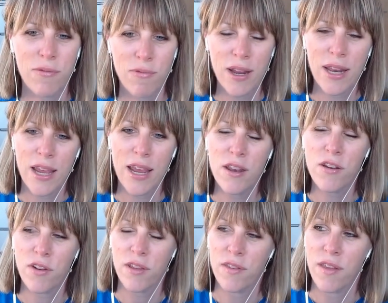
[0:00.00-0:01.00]
really
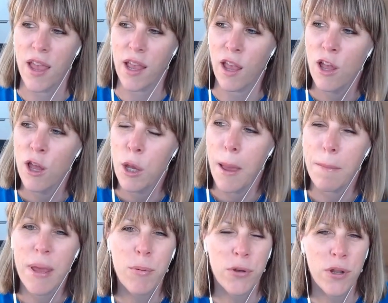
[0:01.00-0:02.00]
interesting. And
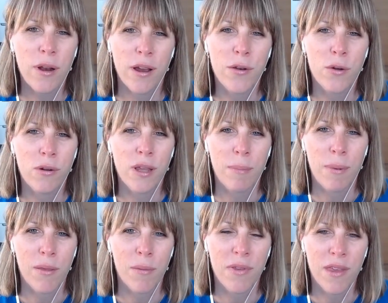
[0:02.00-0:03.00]
people do like talking
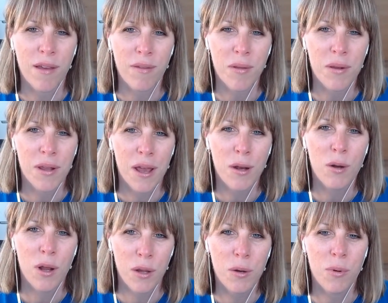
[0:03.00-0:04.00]
about themselves
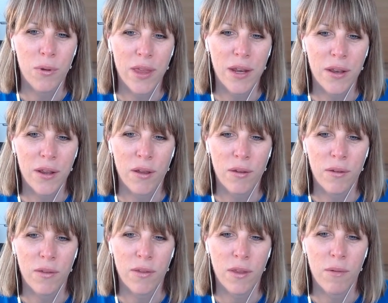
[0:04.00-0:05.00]
and what they do.
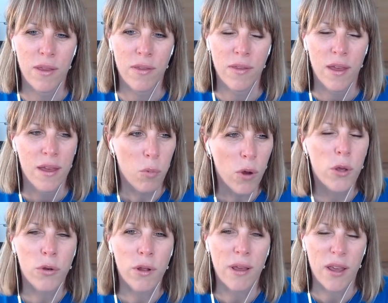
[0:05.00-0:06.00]
So it's what
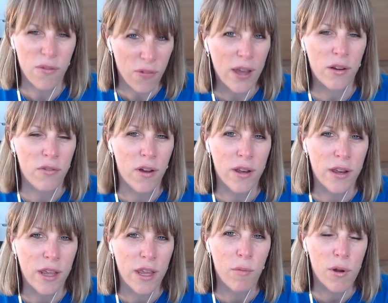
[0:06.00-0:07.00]
you're doing is fact
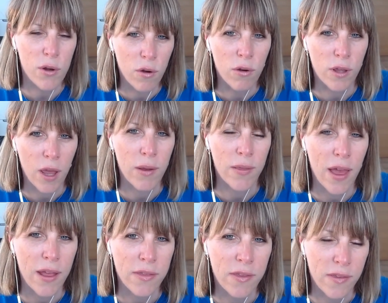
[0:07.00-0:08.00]
finding. You are not going
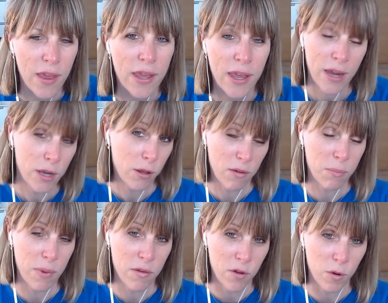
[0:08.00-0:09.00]
there to say, can you give
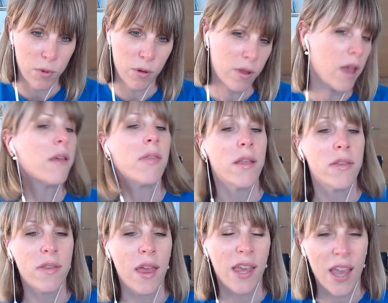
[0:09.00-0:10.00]
me a job? You're going there to
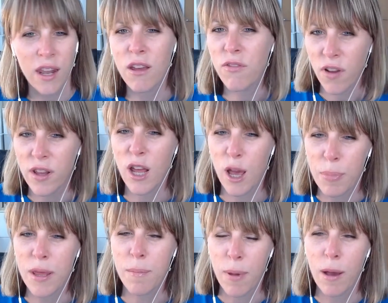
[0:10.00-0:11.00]
say, can I find out a
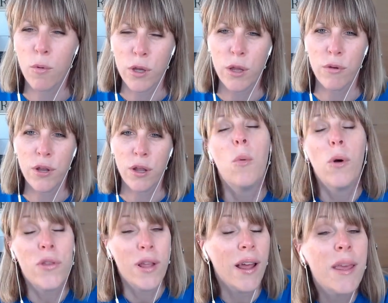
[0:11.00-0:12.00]
bit about what you do?
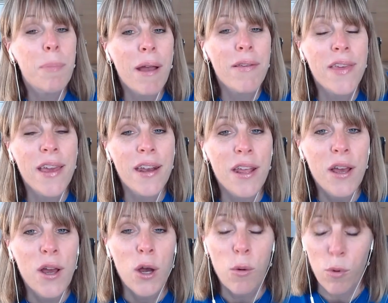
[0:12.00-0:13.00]
What do you like about it?
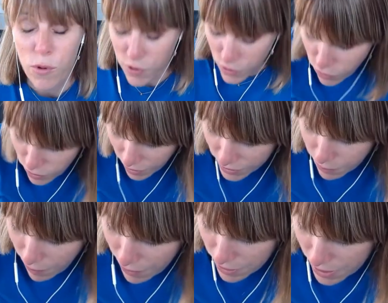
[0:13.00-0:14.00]
What do you not like
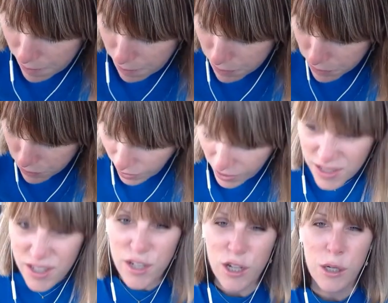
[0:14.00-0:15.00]
about it?
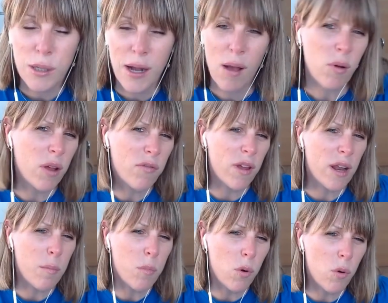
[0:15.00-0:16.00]
And how can I find
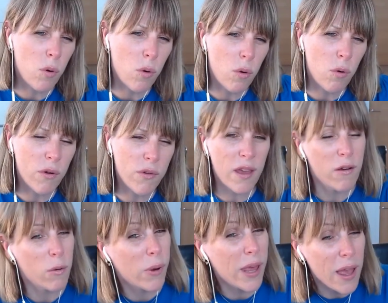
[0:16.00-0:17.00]
out more? Or is there
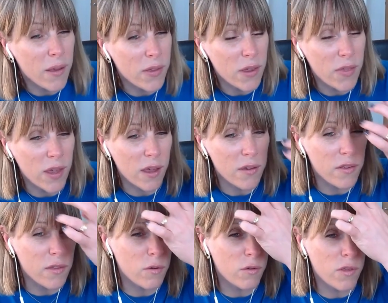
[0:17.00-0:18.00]
anybody else that you think I
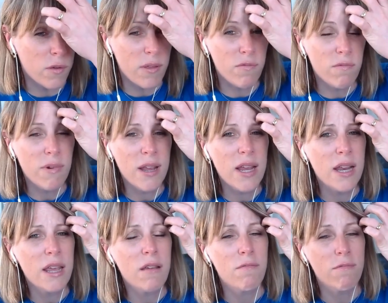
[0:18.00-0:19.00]
should talk to? It's
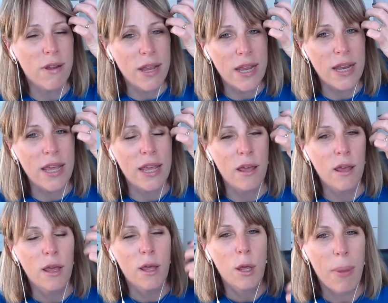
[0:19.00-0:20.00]
really, really
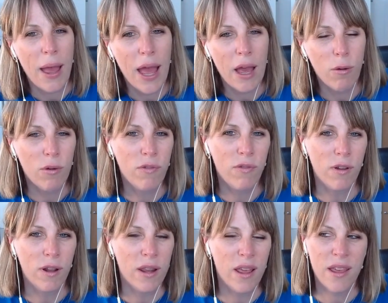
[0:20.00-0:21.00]

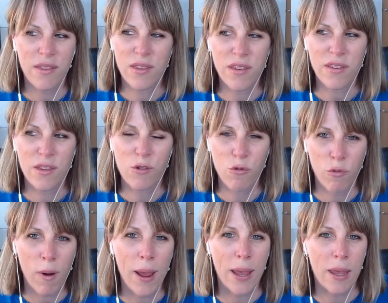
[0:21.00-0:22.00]
powerful. It's just
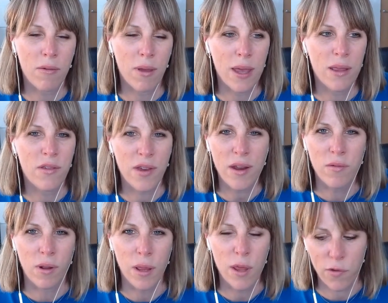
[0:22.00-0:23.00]
great in
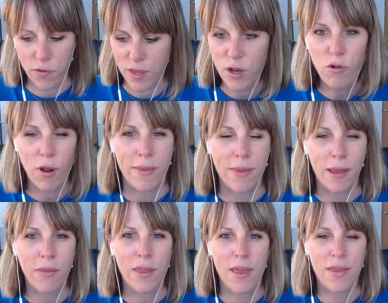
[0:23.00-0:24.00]
general. It's just interesting,
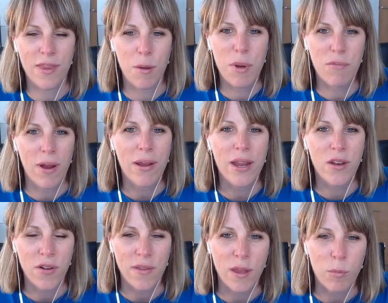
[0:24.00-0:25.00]
isn't it? There's so many very
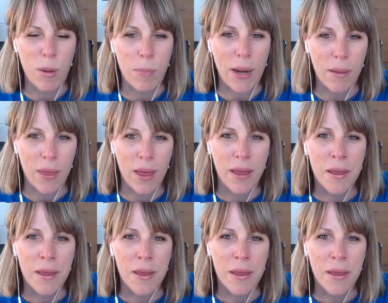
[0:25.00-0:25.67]
interesting people out there.